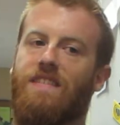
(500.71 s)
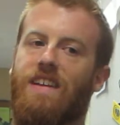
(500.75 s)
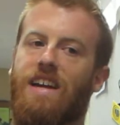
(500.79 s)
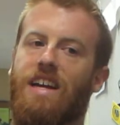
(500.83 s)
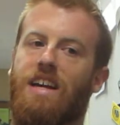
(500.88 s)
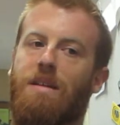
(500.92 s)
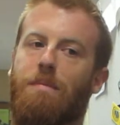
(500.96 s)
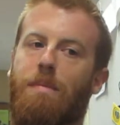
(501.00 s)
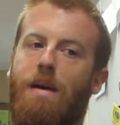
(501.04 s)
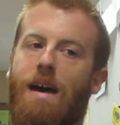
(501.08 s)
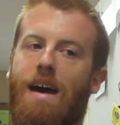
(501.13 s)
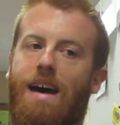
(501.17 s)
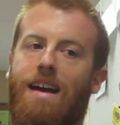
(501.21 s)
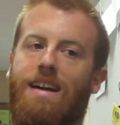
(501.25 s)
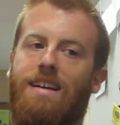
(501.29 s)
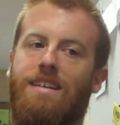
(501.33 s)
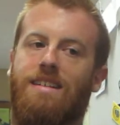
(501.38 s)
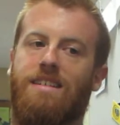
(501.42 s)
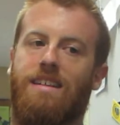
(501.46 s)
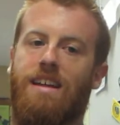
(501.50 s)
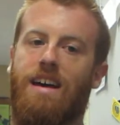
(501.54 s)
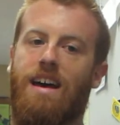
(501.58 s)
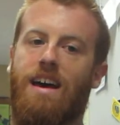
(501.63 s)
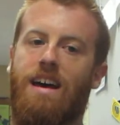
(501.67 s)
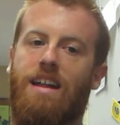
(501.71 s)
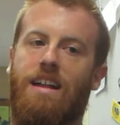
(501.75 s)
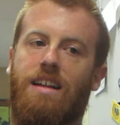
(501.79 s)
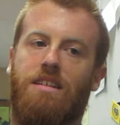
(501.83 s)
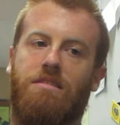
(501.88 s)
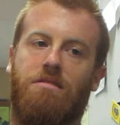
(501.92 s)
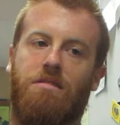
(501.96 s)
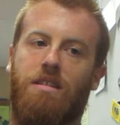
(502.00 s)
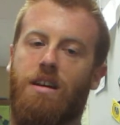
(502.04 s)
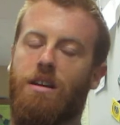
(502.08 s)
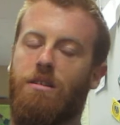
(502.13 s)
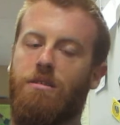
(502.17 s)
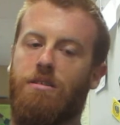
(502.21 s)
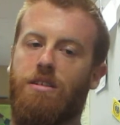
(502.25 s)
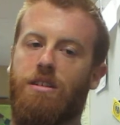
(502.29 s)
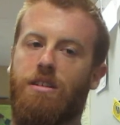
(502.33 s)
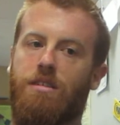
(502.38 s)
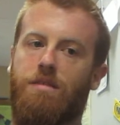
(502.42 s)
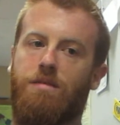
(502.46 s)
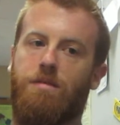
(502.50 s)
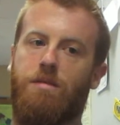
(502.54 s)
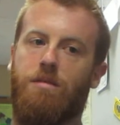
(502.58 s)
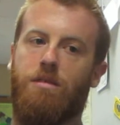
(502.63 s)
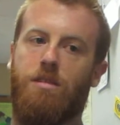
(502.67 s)
if they could package that, that's what I would
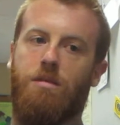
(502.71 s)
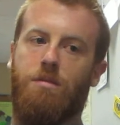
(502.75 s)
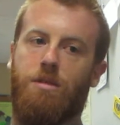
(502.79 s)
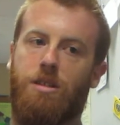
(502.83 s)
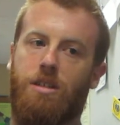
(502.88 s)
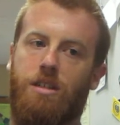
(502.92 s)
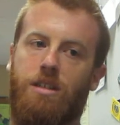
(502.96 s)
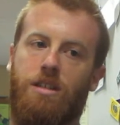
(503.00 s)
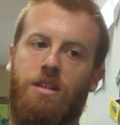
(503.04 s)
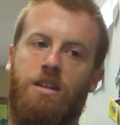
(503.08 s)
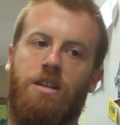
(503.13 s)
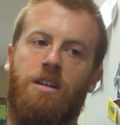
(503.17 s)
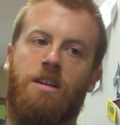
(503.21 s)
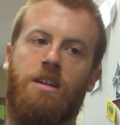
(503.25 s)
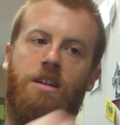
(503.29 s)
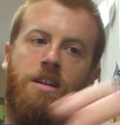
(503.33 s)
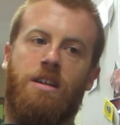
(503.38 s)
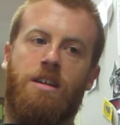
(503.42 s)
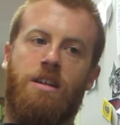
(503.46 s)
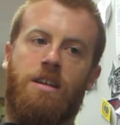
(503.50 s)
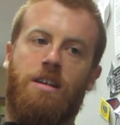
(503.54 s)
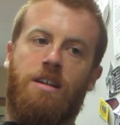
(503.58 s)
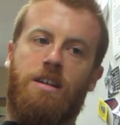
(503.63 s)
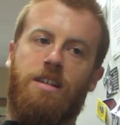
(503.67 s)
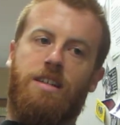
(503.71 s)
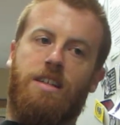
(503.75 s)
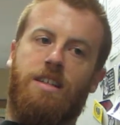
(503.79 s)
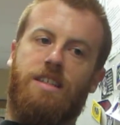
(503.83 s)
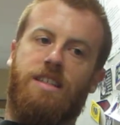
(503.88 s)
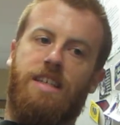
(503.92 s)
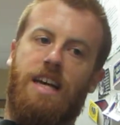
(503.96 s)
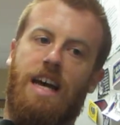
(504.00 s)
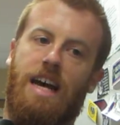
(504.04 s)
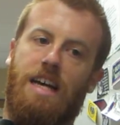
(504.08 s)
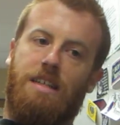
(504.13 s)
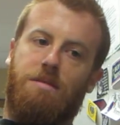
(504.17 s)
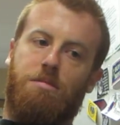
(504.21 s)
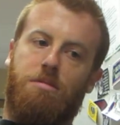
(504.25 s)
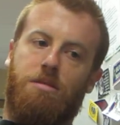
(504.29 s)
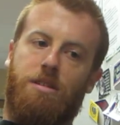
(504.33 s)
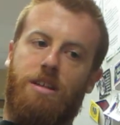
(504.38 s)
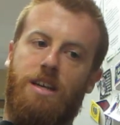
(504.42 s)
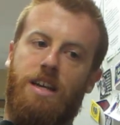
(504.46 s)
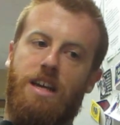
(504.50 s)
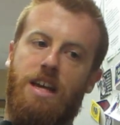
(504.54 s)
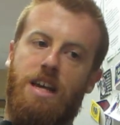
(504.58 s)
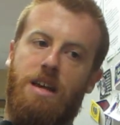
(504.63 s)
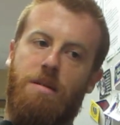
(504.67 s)
go for. But this
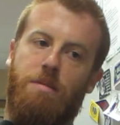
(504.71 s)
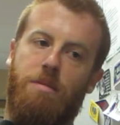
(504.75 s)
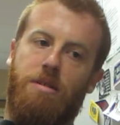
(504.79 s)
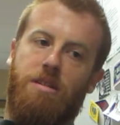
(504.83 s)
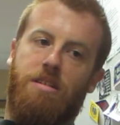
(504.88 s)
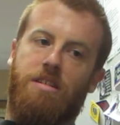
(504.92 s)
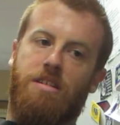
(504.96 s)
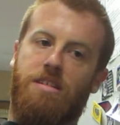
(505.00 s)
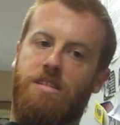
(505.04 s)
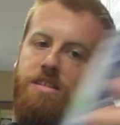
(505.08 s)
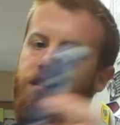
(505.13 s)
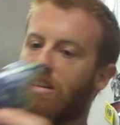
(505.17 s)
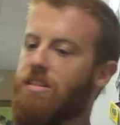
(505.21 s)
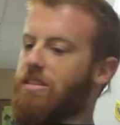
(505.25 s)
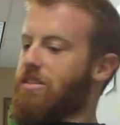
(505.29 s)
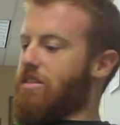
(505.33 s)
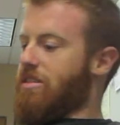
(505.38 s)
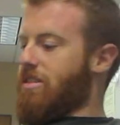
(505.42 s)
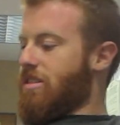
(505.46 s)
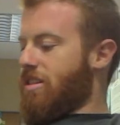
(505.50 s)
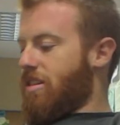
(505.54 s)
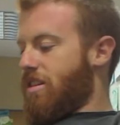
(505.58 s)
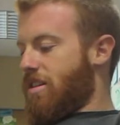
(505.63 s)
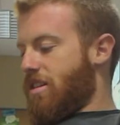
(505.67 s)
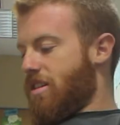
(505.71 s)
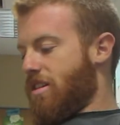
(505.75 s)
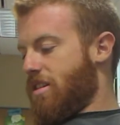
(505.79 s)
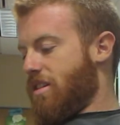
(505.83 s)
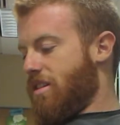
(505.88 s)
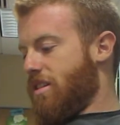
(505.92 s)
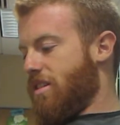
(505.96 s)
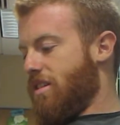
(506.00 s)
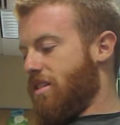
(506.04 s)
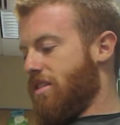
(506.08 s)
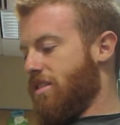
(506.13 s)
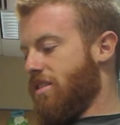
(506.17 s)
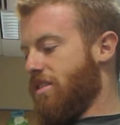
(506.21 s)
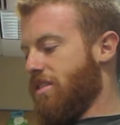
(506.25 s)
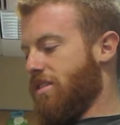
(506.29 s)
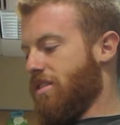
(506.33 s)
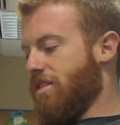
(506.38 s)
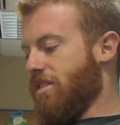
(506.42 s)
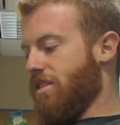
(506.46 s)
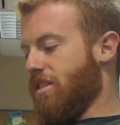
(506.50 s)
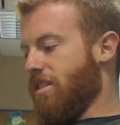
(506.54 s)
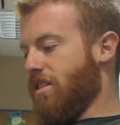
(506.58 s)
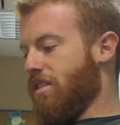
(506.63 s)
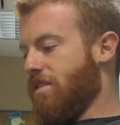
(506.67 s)
aspartame and this other
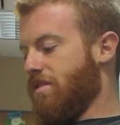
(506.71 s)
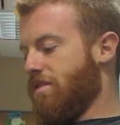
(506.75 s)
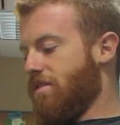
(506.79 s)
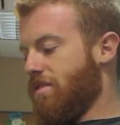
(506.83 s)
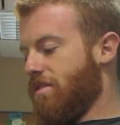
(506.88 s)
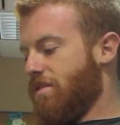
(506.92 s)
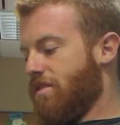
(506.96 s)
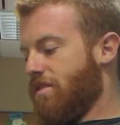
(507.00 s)
stuff,